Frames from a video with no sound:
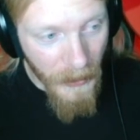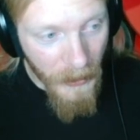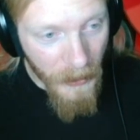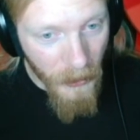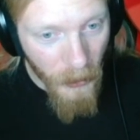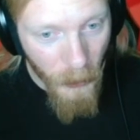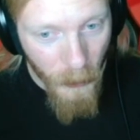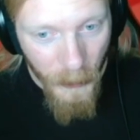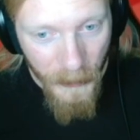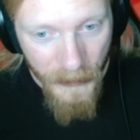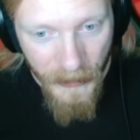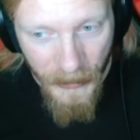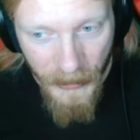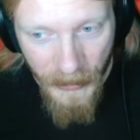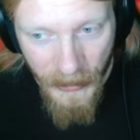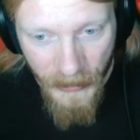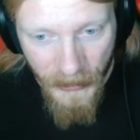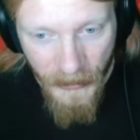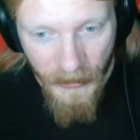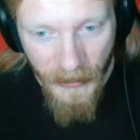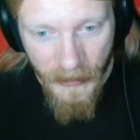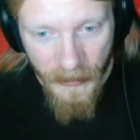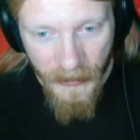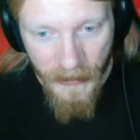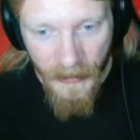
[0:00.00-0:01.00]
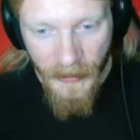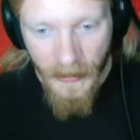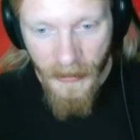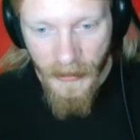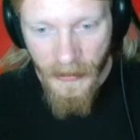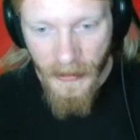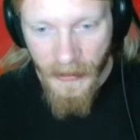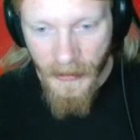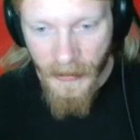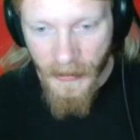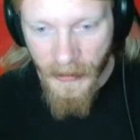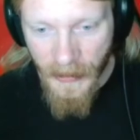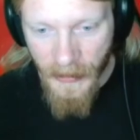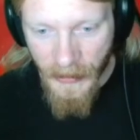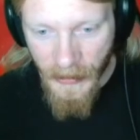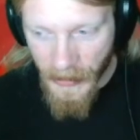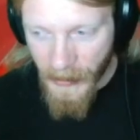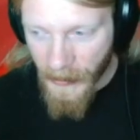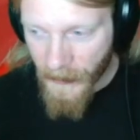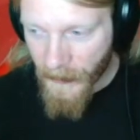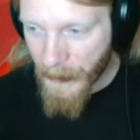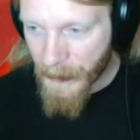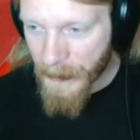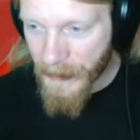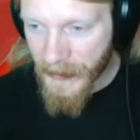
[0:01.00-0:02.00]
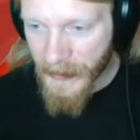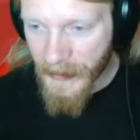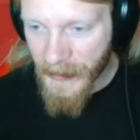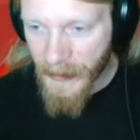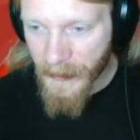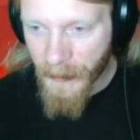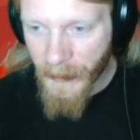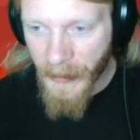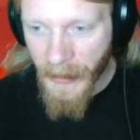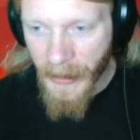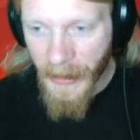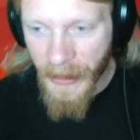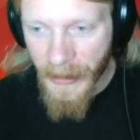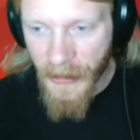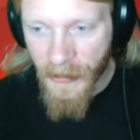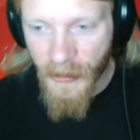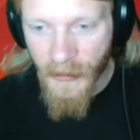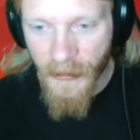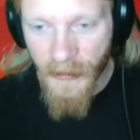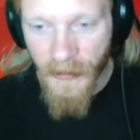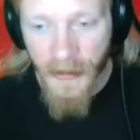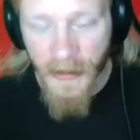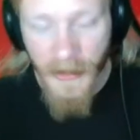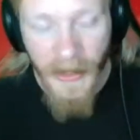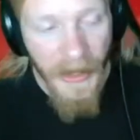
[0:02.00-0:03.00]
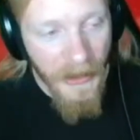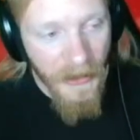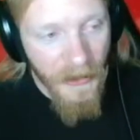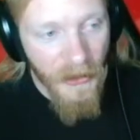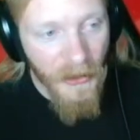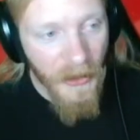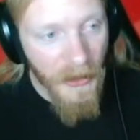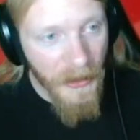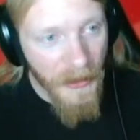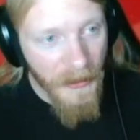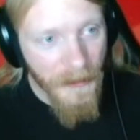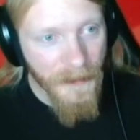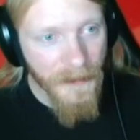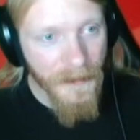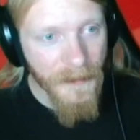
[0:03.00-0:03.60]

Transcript: Northwestern Asia today represented by General Slackjaw.